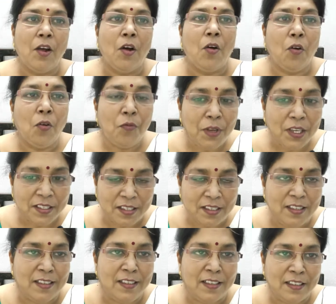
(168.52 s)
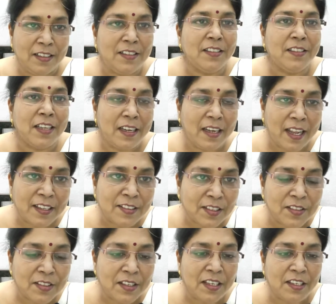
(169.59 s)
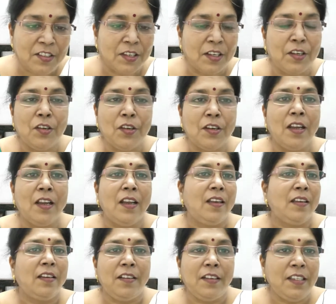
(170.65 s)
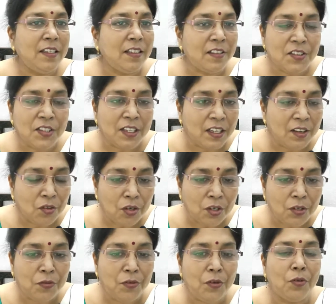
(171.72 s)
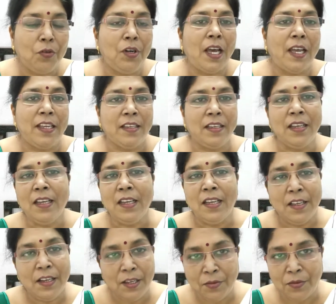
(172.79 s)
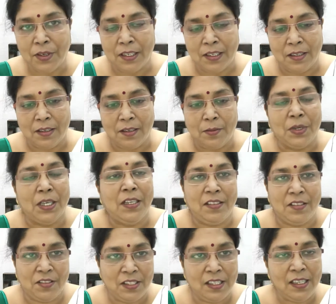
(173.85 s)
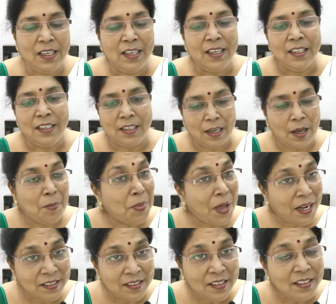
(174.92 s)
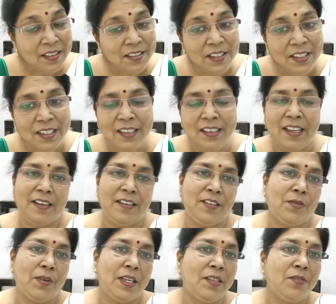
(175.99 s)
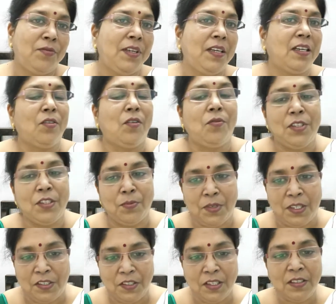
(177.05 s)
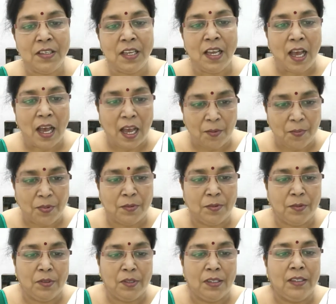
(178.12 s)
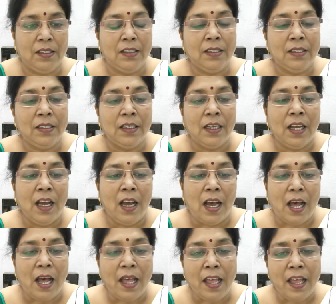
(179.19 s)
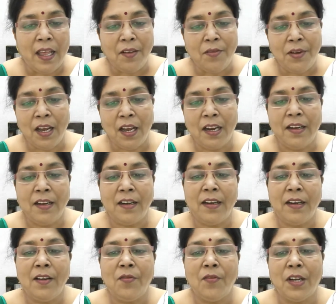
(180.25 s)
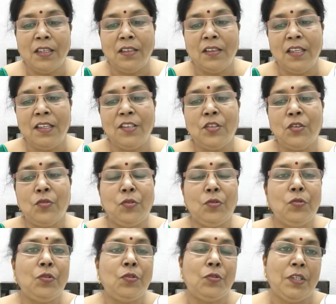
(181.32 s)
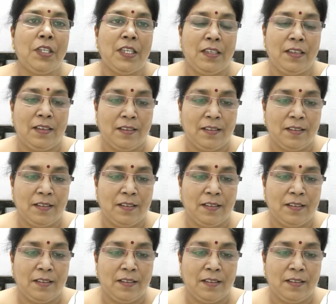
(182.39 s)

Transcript: Obviously, it is an exaggeration. The tears cannot flow like a river, but still the comparison is there. That is why the figure of speech is hyperbole. I have 101 things to do today.